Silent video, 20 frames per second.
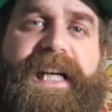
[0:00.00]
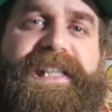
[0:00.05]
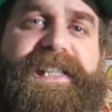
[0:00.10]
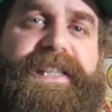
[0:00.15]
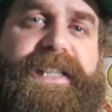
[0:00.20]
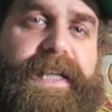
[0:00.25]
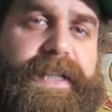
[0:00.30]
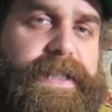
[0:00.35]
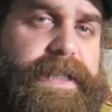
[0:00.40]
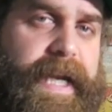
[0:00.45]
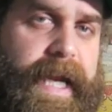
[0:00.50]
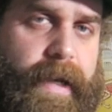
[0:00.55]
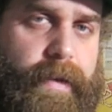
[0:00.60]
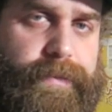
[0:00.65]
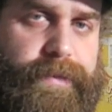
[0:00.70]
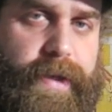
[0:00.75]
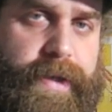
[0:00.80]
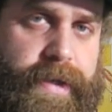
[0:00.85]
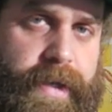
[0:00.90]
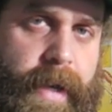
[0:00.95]
Let's
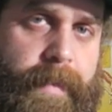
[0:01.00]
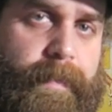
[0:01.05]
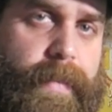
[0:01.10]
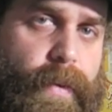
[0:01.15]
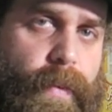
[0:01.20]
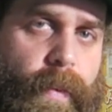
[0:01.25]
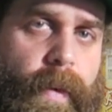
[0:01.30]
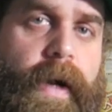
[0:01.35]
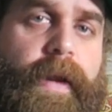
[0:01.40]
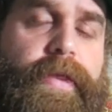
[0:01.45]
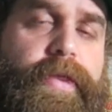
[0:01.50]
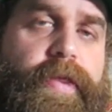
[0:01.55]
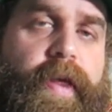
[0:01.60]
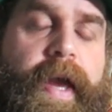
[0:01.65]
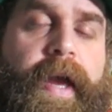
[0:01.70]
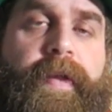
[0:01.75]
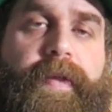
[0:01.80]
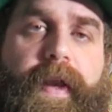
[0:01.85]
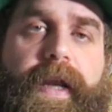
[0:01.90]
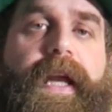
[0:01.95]
discount the number one
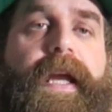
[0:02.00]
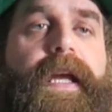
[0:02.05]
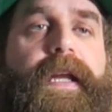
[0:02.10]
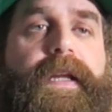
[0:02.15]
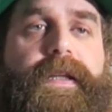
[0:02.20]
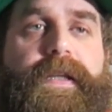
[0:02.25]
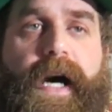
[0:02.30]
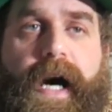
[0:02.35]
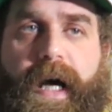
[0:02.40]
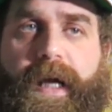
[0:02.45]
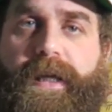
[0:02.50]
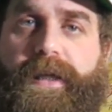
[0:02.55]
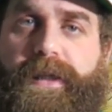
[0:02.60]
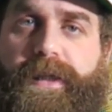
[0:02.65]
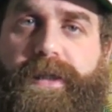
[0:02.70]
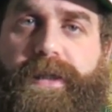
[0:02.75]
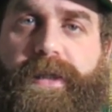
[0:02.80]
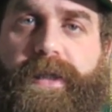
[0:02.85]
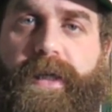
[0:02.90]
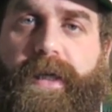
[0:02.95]
thing that he
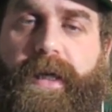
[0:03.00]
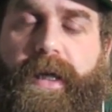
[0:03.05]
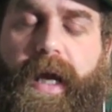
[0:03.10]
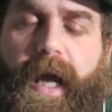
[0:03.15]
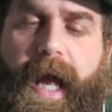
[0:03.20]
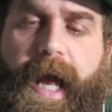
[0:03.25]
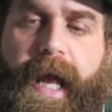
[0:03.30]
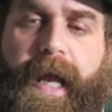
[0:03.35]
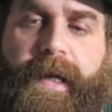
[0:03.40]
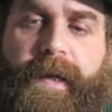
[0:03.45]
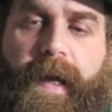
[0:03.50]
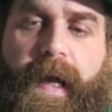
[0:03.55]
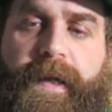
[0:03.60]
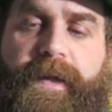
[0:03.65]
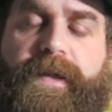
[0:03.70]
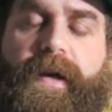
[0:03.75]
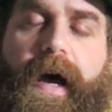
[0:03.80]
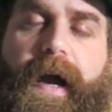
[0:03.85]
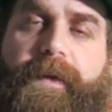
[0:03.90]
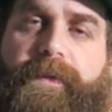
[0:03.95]
does
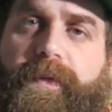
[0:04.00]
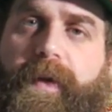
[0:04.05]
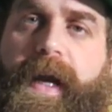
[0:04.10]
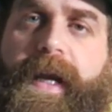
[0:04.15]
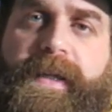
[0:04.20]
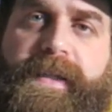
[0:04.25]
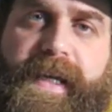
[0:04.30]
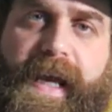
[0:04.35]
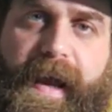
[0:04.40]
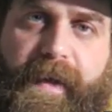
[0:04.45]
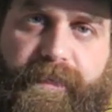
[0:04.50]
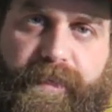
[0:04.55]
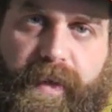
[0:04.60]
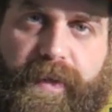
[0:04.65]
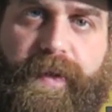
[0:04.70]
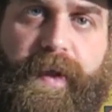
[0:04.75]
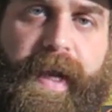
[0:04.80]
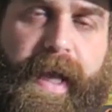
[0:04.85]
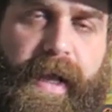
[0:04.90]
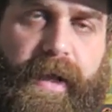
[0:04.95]
and dive right into
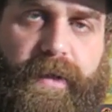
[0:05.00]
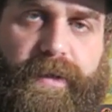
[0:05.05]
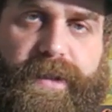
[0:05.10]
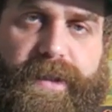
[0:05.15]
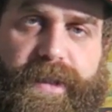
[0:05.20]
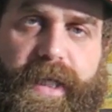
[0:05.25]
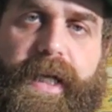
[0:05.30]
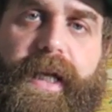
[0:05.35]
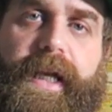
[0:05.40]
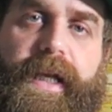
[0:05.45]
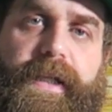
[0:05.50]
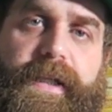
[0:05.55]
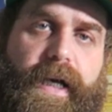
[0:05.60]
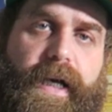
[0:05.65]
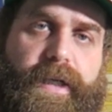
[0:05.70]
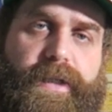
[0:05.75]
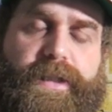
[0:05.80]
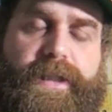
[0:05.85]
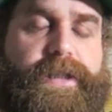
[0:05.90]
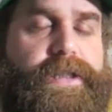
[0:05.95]
everything else that
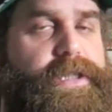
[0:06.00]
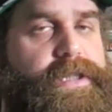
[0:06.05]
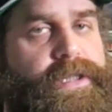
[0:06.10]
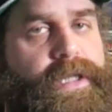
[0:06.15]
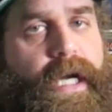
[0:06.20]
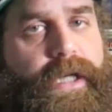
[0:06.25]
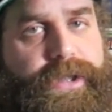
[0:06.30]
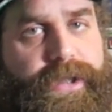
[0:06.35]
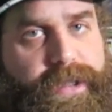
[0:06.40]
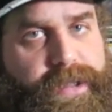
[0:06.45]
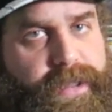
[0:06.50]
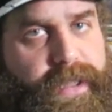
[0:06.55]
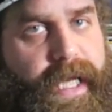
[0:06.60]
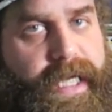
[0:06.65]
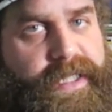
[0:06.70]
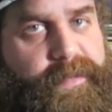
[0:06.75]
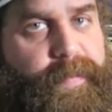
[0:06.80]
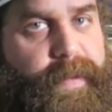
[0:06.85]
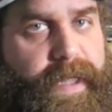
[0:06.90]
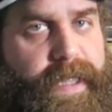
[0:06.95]
does, because it's not just
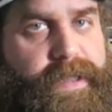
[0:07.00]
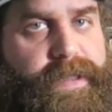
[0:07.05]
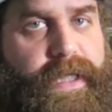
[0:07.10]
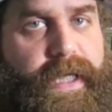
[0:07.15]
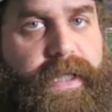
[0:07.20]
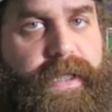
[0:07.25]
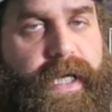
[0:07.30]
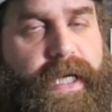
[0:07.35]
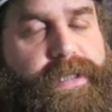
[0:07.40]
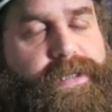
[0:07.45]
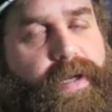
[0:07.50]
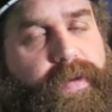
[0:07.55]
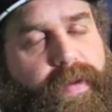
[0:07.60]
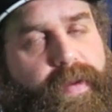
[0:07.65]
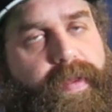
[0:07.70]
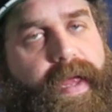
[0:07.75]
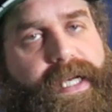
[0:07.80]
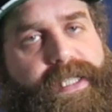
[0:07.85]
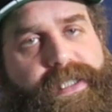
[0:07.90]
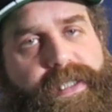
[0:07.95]
Let's Plays that he does.
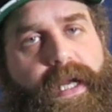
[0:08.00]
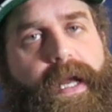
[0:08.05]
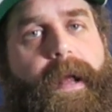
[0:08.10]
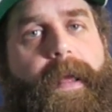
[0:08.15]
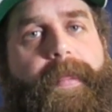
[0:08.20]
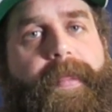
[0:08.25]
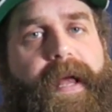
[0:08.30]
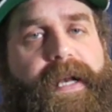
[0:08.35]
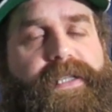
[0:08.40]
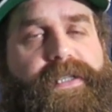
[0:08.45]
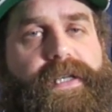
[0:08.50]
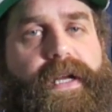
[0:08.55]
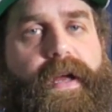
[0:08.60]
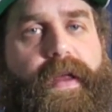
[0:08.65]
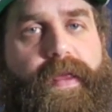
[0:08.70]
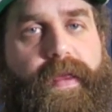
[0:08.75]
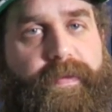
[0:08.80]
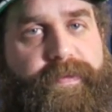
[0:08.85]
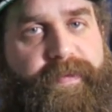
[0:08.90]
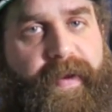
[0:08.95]
Although that's
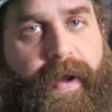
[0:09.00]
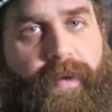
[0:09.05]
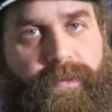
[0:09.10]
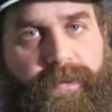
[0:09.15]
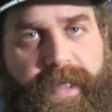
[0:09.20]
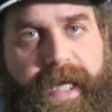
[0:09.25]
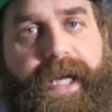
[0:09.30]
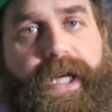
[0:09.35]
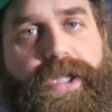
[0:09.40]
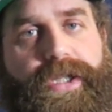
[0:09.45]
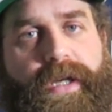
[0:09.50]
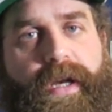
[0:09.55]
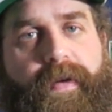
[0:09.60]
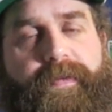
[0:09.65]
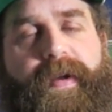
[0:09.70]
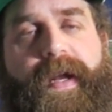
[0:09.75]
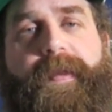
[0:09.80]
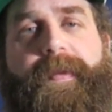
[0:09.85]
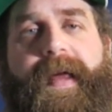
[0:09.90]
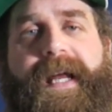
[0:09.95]
the foundation
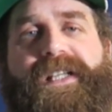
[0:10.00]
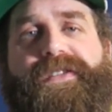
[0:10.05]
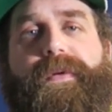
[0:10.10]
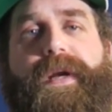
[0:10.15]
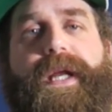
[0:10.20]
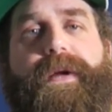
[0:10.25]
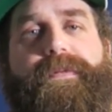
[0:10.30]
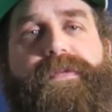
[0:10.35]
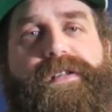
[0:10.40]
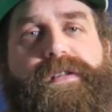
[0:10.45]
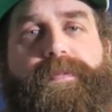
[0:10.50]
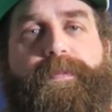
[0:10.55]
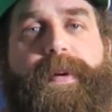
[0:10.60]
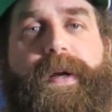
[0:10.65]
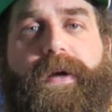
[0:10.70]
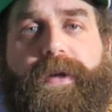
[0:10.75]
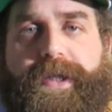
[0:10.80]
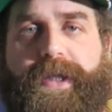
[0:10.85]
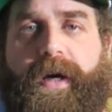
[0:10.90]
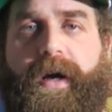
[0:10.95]
of it, and that's what he was
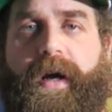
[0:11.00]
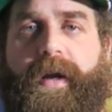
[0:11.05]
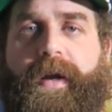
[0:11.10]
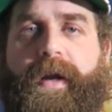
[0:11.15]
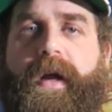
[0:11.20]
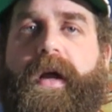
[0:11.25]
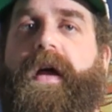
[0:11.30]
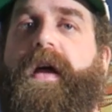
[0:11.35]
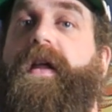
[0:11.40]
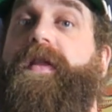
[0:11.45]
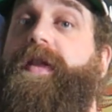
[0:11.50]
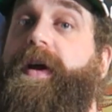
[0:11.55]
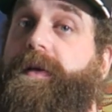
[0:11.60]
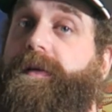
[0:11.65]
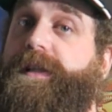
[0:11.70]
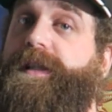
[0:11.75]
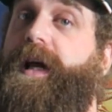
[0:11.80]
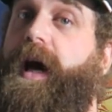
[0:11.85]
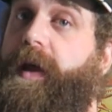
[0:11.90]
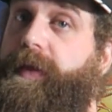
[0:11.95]
built on.
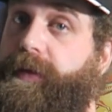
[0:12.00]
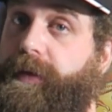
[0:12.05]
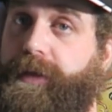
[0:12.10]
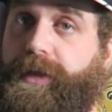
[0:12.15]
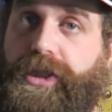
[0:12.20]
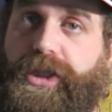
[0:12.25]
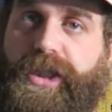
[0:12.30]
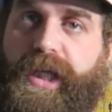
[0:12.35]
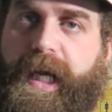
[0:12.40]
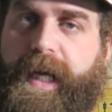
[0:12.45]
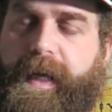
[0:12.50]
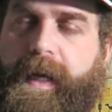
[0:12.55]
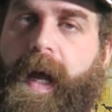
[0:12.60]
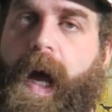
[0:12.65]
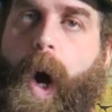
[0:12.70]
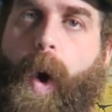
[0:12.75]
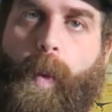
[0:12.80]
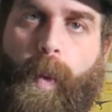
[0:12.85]
There is other shit.